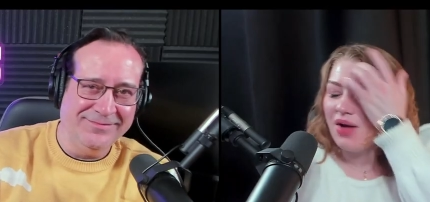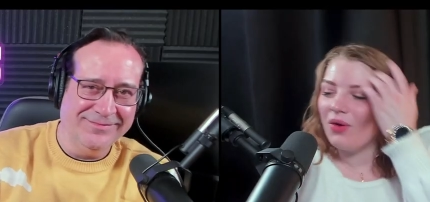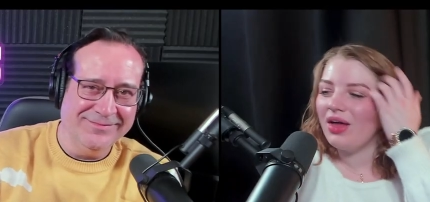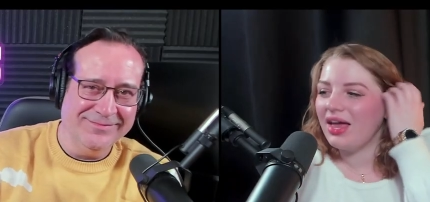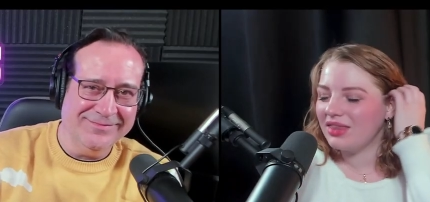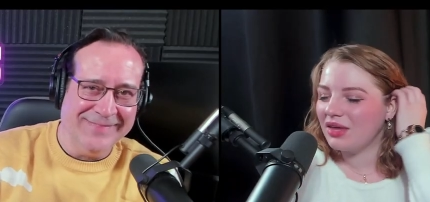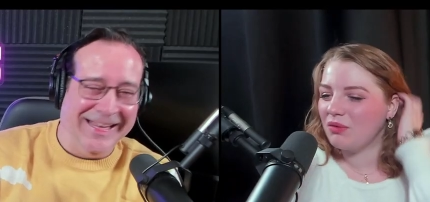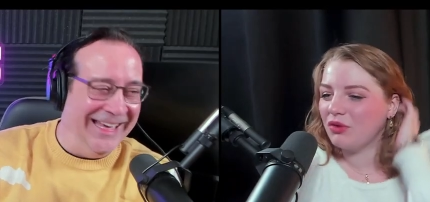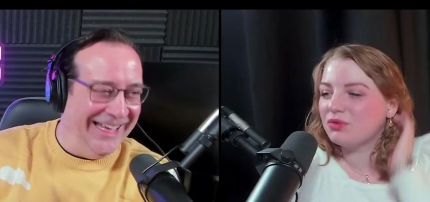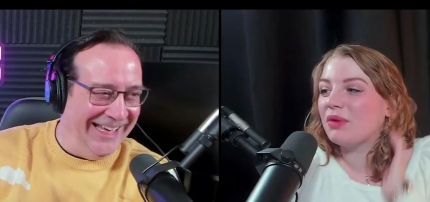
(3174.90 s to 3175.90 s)
Speaker 1: well, I think
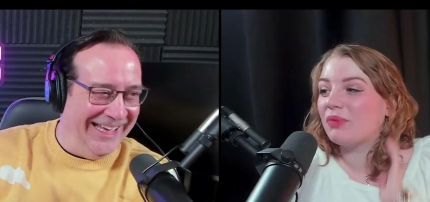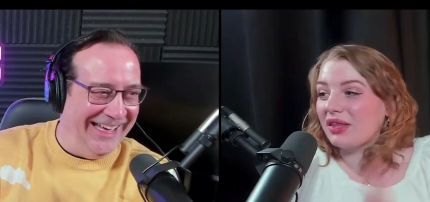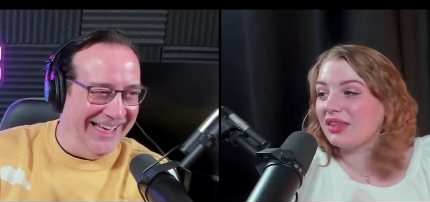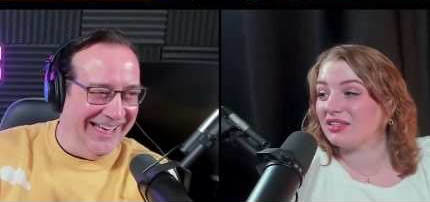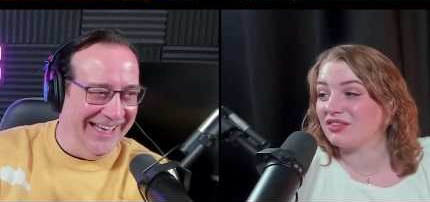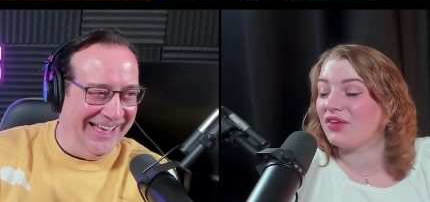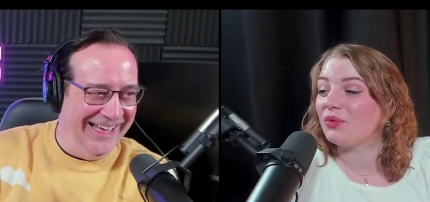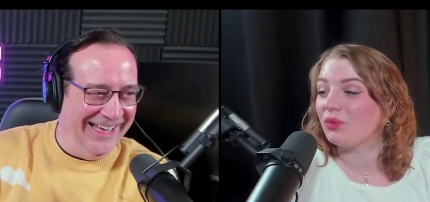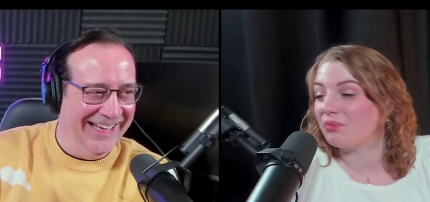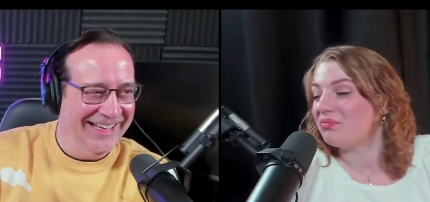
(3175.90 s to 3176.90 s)
most people at this event
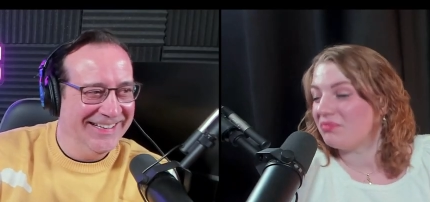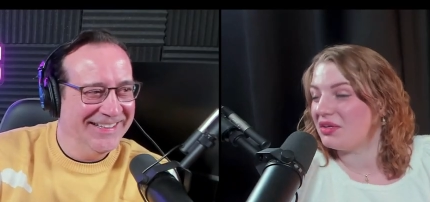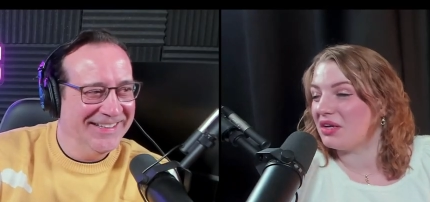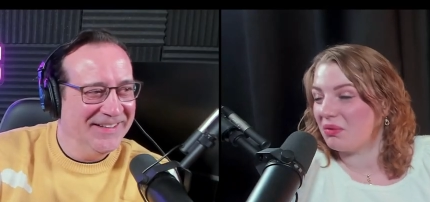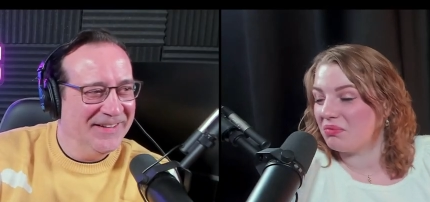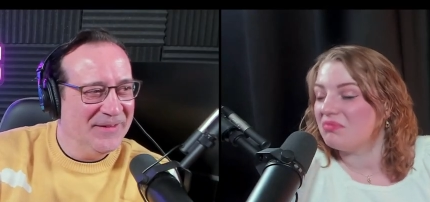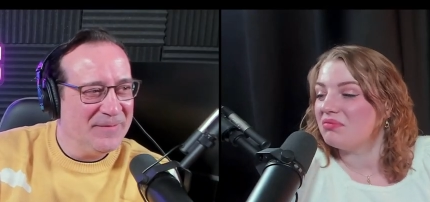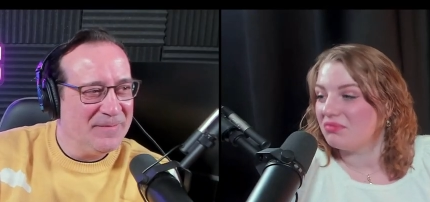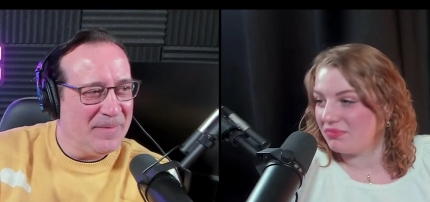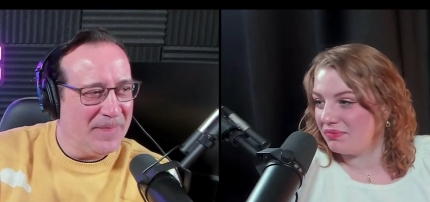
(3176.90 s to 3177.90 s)
will, you know,
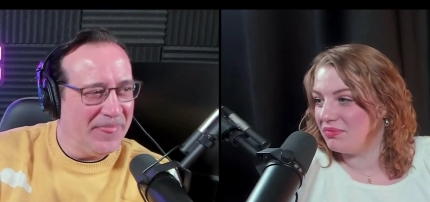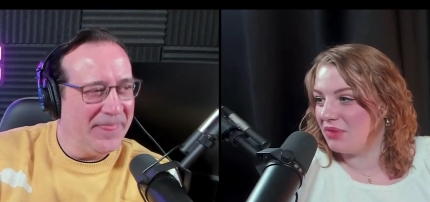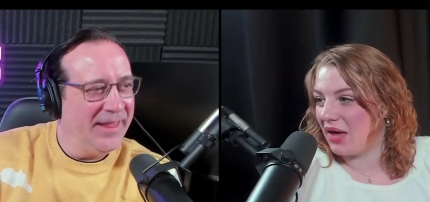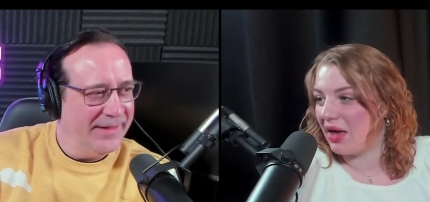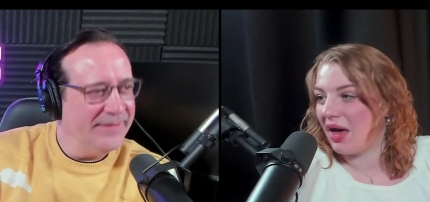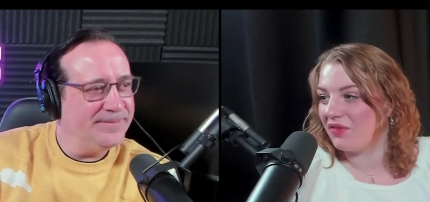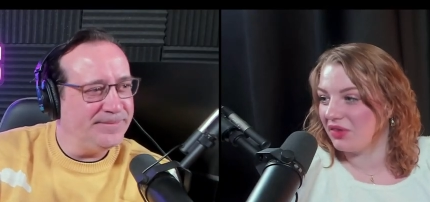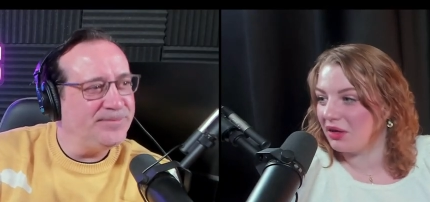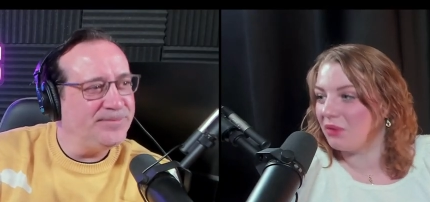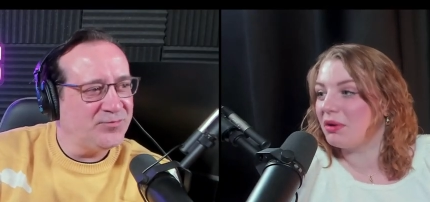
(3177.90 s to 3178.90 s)
have a
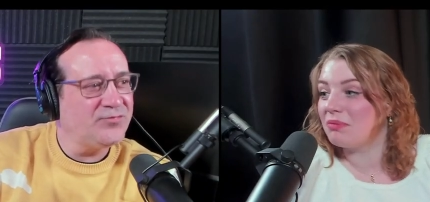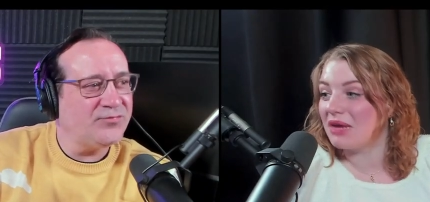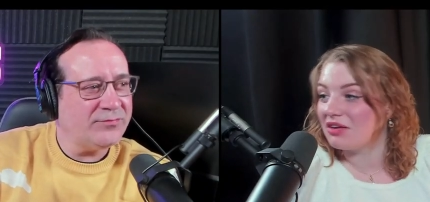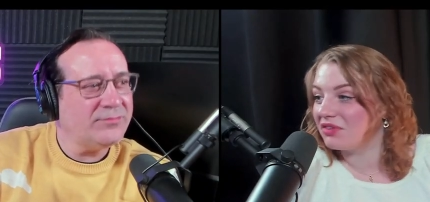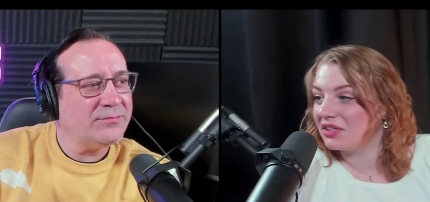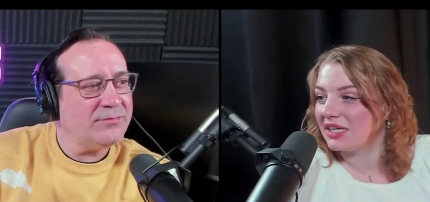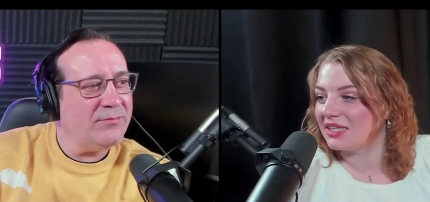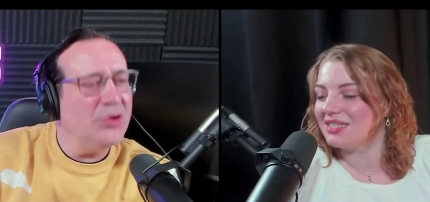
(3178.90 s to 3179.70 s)
little bit of mindfulness.